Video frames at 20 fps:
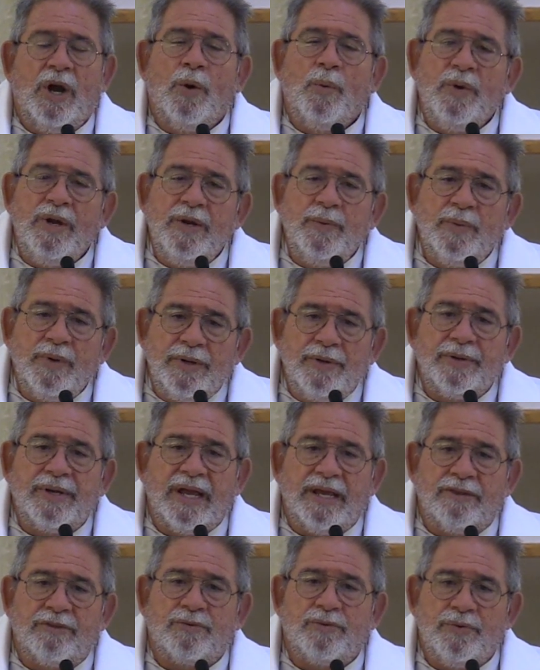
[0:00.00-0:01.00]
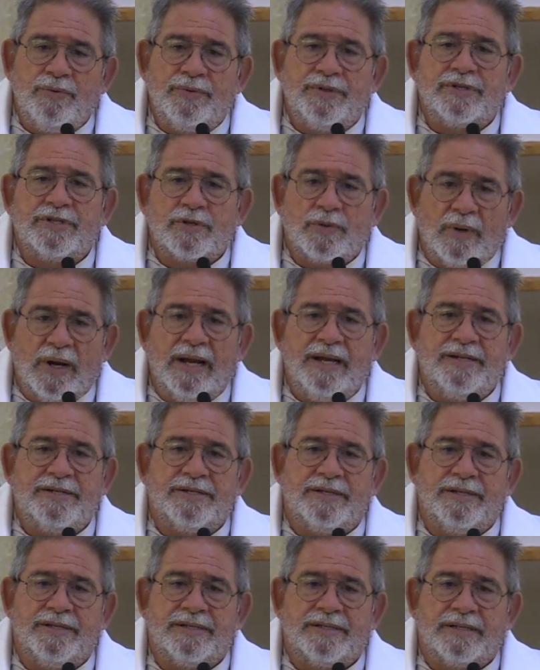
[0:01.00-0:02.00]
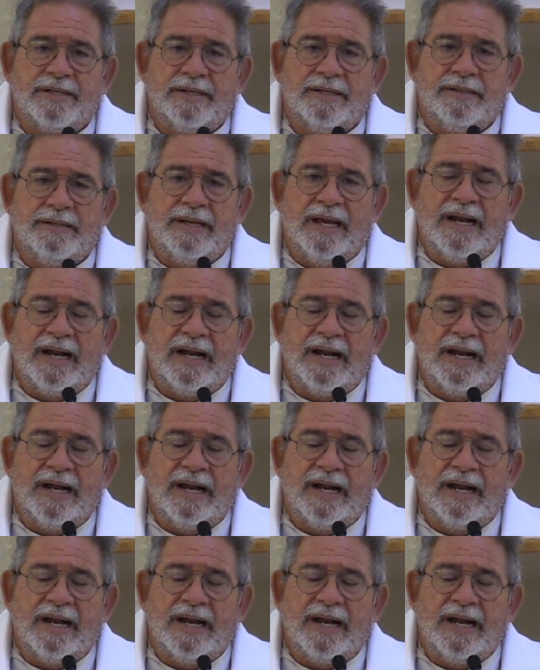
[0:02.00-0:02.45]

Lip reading: We will get through this crisis,